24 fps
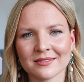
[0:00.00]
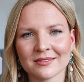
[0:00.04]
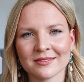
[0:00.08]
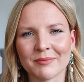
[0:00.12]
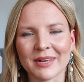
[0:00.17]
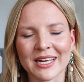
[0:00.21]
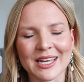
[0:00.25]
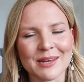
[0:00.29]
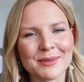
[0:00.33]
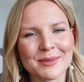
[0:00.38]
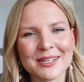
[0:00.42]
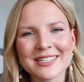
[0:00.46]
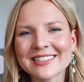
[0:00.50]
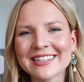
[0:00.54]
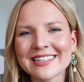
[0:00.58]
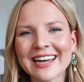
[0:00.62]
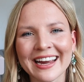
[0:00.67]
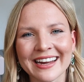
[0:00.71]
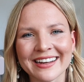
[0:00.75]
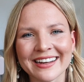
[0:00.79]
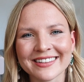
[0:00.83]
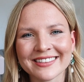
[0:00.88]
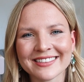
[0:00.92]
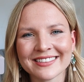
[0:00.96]
Making
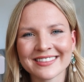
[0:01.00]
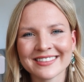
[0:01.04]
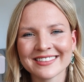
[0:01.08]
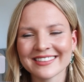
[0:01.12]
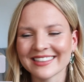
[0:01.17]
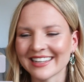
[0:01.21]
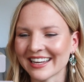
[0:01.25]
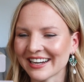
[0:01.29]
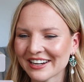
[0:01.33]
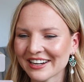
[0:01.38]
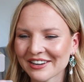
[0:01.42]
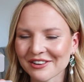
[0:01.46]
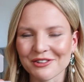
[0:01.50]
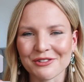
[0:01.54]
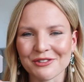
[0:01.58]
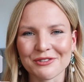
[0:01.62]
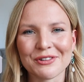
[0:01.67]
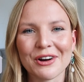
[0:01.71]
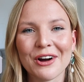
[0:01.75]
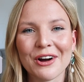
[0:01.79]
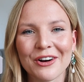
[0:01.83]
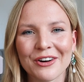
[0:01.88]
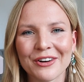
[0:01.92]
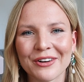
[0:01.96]
mistakes, getting it
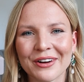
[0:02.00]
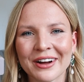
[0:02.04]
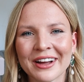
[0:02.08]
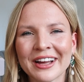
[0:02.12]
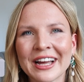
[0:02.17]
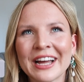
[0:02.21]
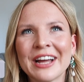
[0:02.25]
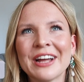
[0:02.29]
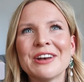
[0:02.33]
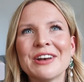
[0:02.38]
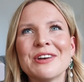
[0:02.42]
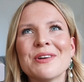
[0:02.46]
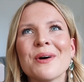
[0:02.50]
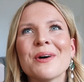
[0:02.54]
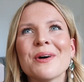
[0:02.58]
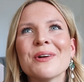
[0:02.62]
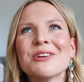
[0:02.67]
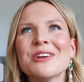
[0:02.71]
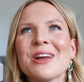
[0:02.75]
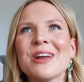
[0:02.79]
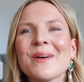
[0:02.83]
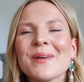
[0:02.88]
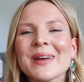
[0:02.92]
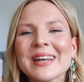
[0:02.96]
wrong, not
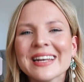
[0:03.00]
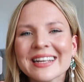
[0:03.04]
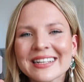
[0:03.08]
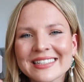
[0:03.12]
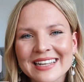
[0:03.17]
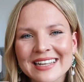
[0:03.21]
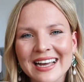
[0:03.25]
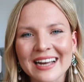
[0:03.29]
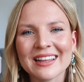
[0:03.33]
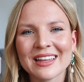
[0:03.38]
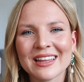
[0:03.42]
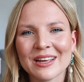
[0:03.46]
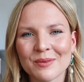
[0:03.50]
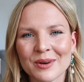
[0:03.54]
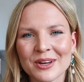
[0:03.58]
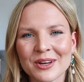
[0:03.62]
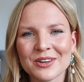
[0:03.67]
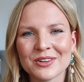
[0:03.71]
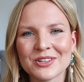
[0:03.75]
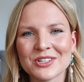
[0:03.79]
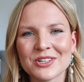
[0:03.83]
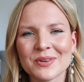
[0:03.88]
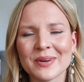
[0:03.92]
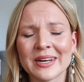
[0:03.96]
knowing exactly what
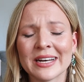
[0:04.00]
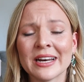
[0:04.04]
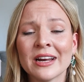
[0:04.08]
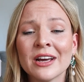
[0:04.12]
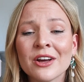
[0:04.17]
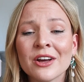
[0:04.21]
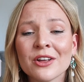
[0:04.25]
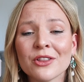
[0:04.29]
you're doing.